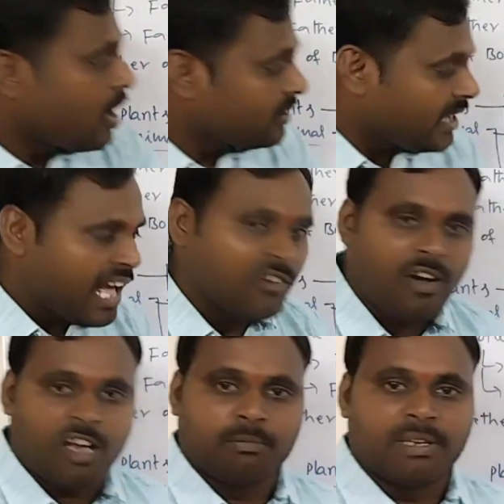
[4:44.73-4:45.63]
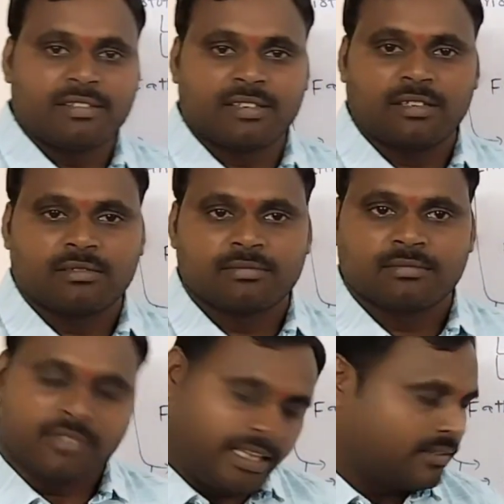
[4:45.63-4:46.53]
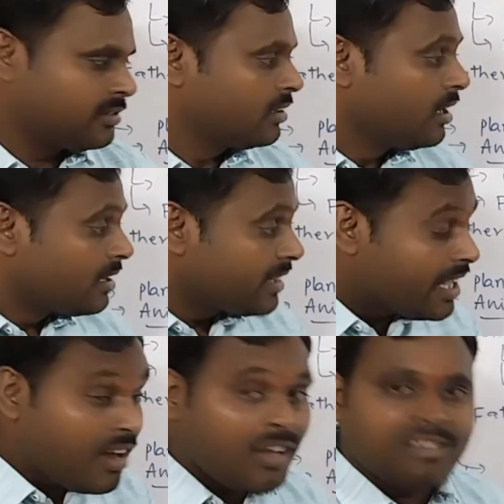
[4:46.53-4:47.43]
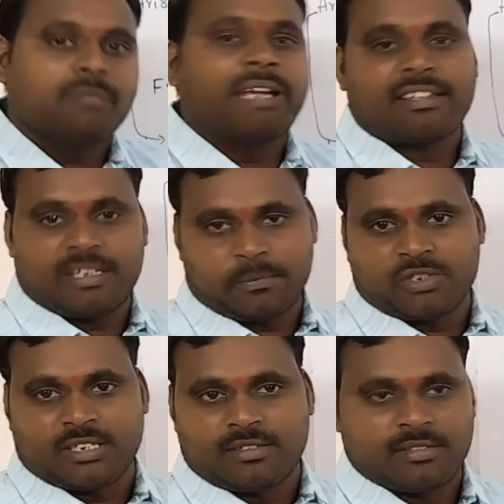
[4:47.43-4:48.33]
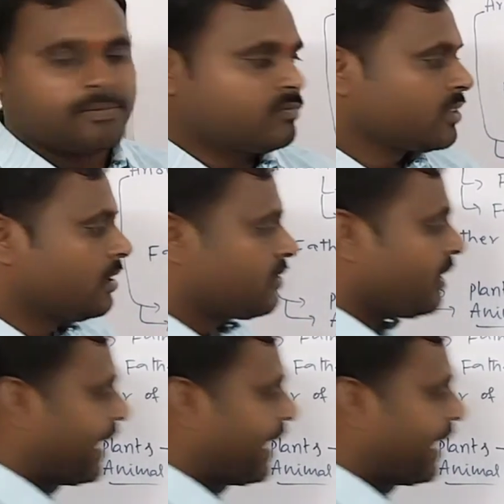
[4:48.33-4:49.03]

not have RBC. Yes, there are some exceptions. So